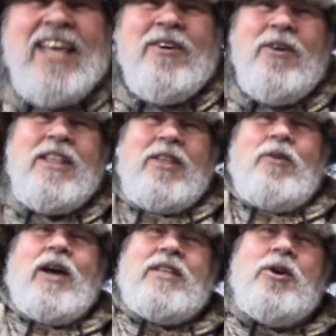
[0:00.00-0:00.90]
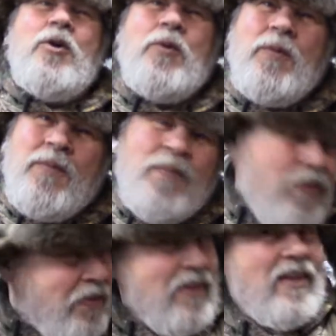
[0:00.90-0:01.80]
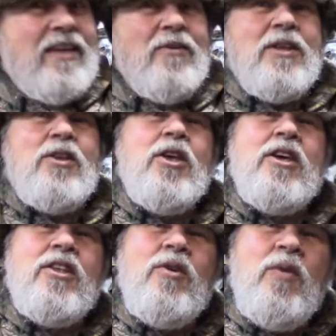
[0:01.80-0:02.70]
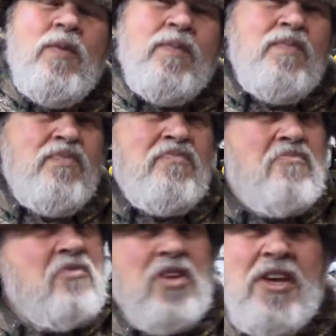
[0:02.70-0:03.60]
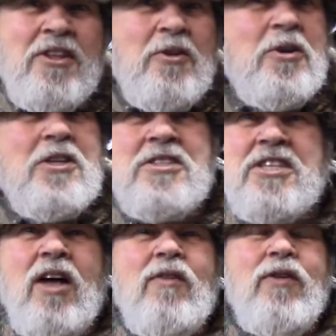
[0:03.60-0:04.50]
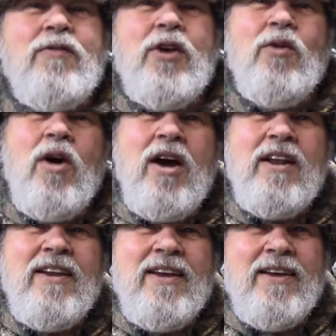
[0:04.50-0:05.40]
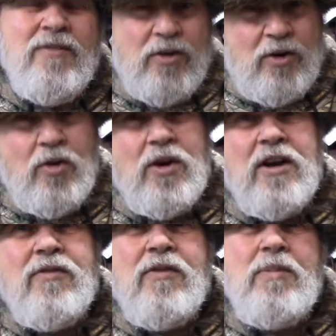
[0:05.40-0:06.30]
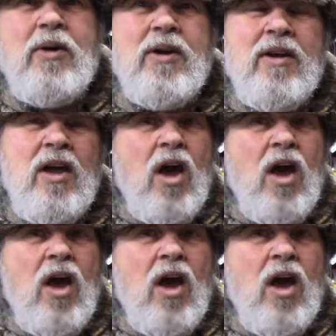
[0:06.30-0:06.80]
What do I do? What do? You can do it yourself if you want, if you know enough about it.